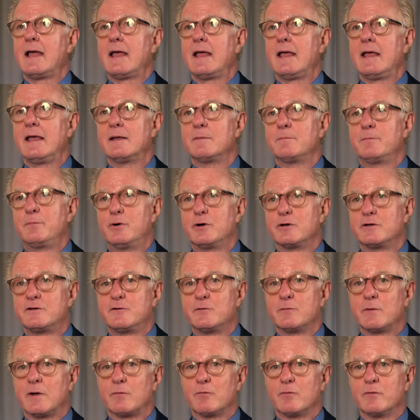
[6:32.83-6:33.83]
it puts
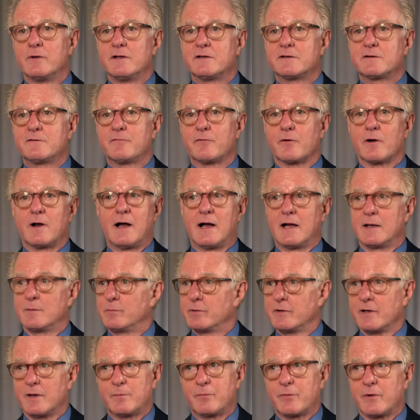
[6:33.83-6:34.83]
you at risk for high
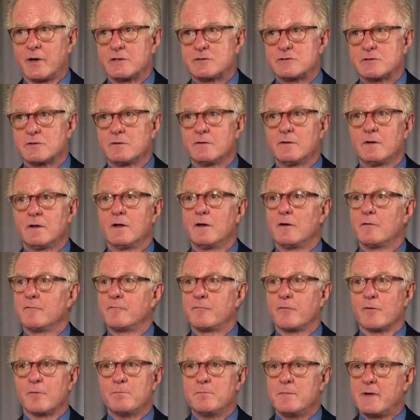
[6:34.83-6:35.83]
blood pressure,
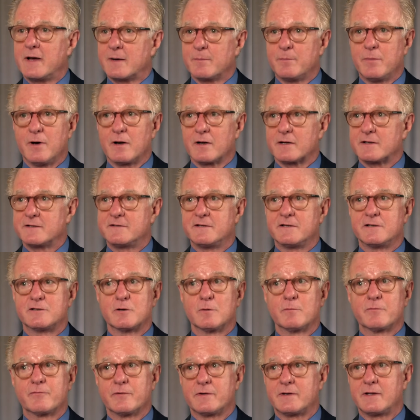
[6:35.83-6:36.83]
for metabolic
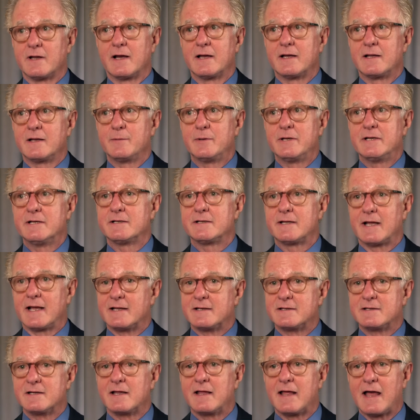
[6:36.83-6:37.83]
syndrome, for diabetes,
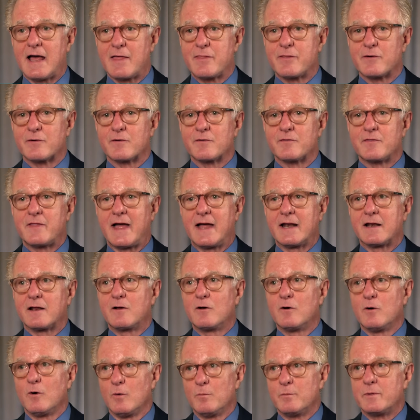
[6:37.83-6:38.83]
and together that
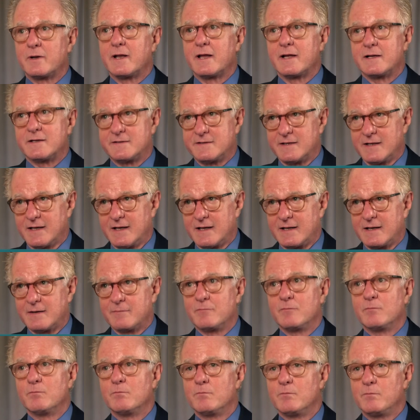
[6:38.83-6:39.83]
culminates
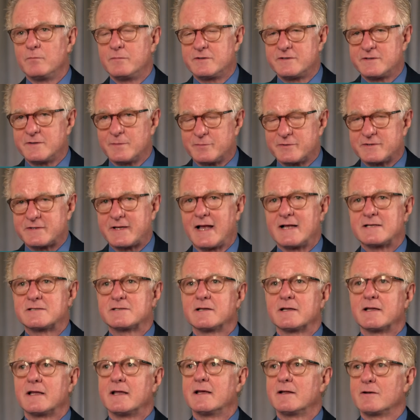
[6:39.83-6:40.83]
in
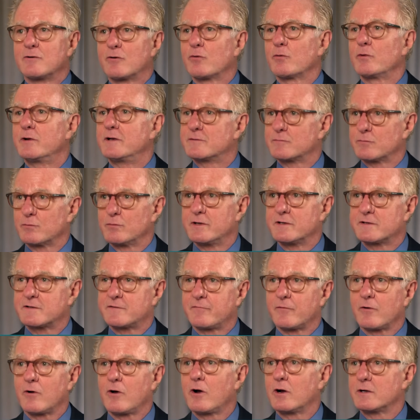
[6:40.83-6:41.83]
substantially increased risk
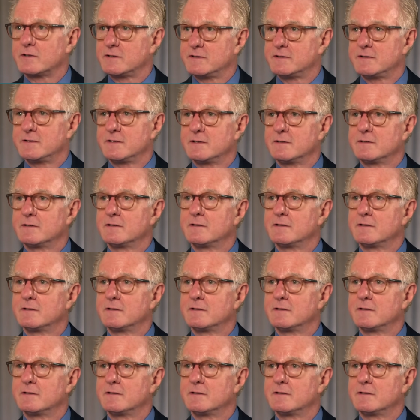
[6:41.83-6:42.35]
for heart disease.